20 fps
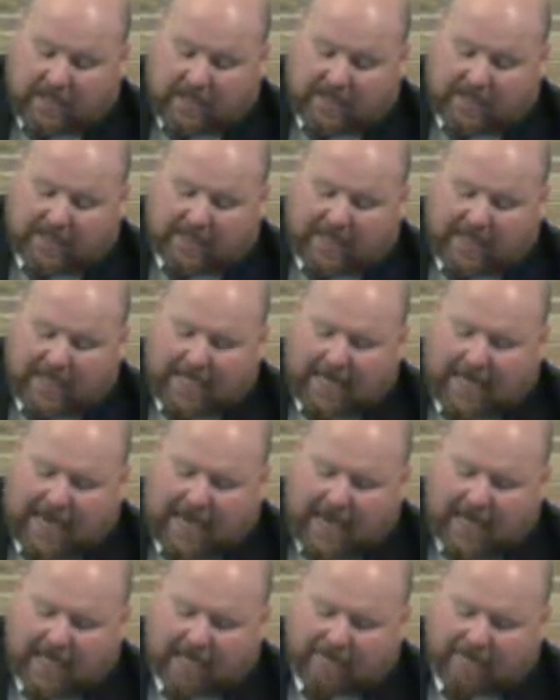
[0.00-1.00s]
and that thine
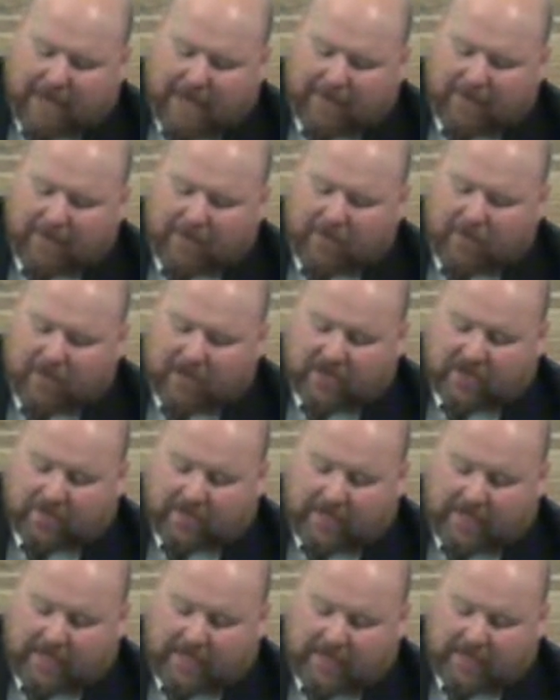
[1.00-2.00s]
hand might be
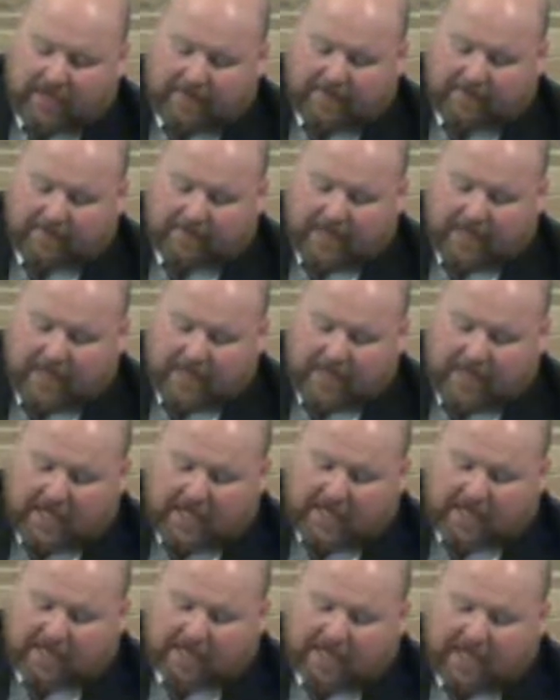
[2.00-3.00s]
with me
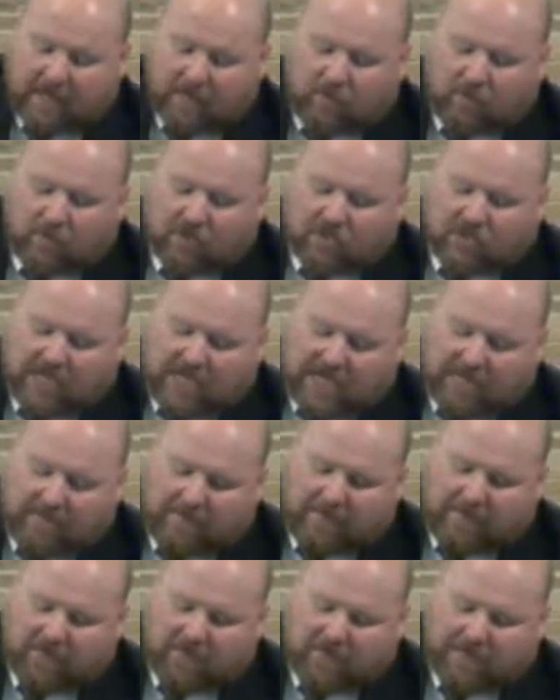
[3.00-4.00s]
and that thou wouldest keep
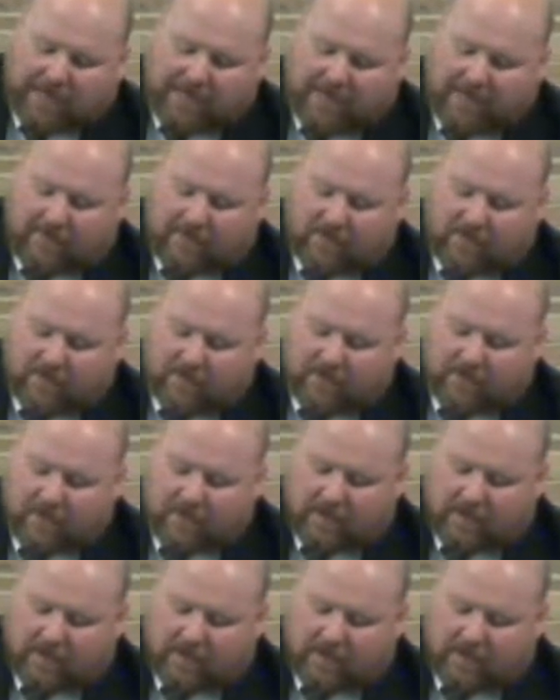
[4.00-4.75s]
me from evil,